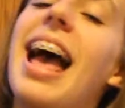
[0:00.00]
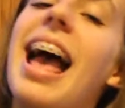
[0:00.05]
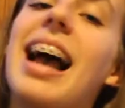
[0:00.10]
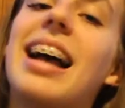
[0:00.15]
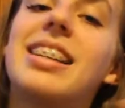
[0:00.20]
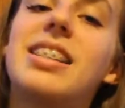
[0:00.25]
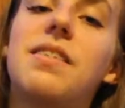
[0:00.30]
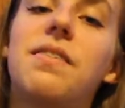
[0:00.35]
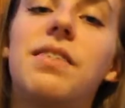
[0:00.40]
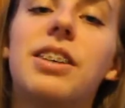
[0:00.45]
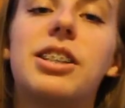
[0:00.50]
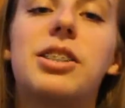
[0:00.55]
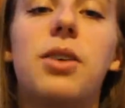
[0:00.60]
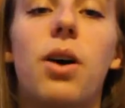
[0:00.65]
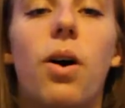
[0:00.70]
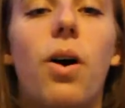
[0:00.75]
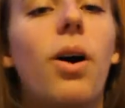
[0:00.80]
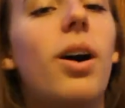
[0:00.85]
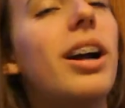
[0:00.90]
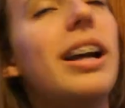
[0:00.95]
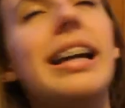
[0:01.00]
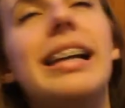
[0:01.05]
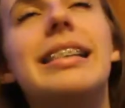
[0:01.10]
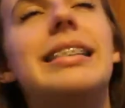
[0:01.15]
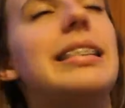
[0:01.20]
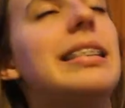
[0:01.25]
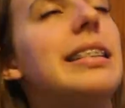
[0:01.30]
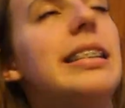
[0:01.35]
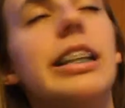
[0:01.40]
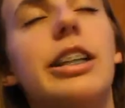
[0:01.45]
at
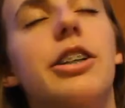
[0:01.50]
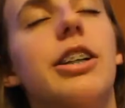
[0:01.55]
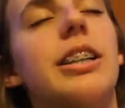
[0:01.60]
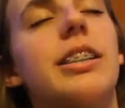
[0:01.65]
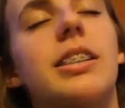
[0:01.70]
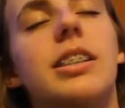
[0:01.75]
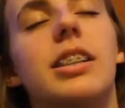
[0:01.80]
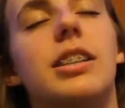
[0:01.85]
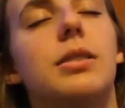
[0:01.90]
Victoria's Secrets,